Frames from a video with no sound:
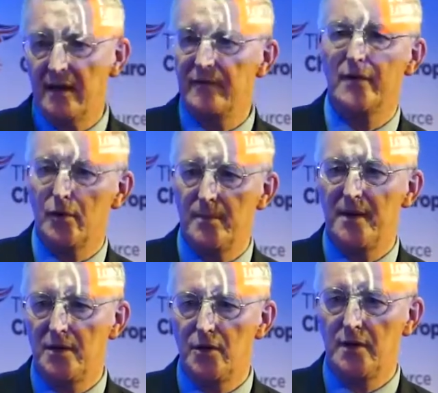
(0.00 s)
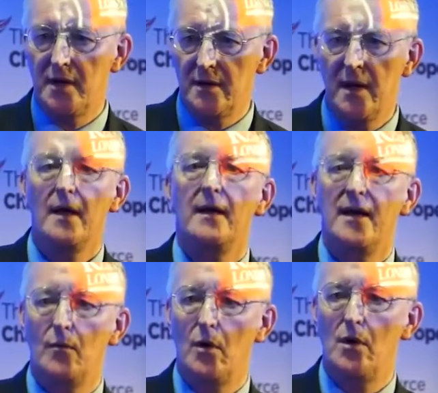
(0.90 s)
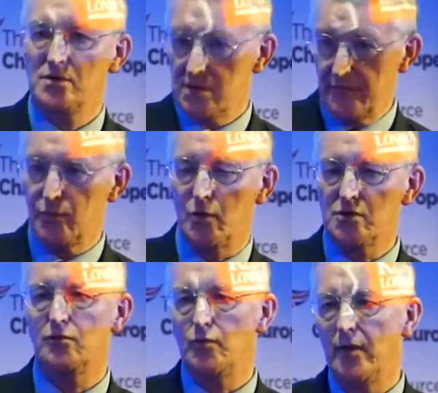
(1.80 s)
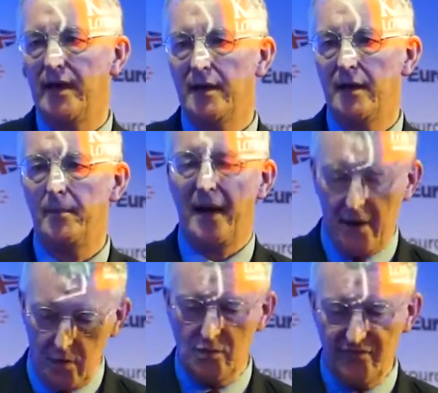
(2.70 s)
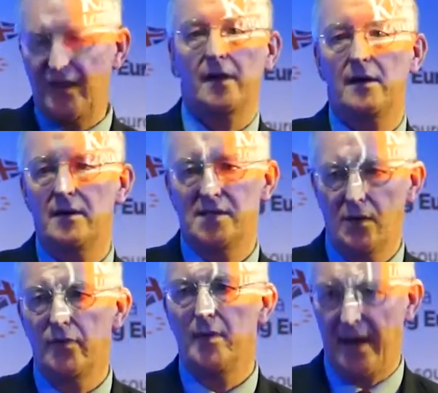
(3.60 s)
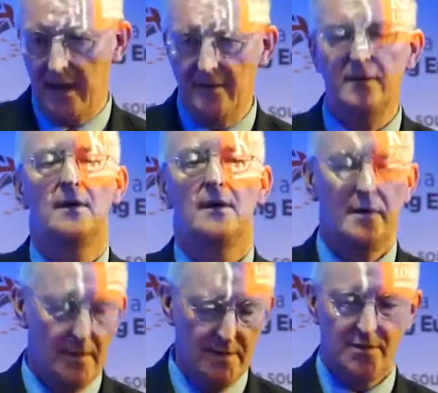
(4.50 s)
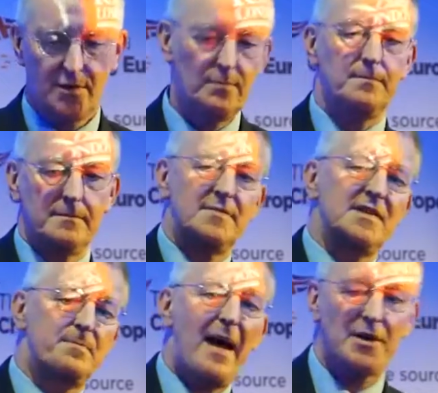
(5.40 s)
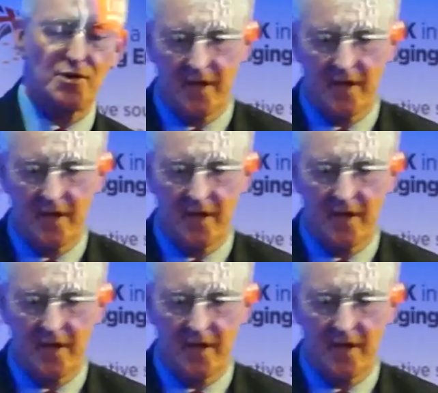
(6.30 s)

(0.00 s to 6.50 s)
leaving the European Union. It was, of course, a ruling about whose finger is on the button to dispatch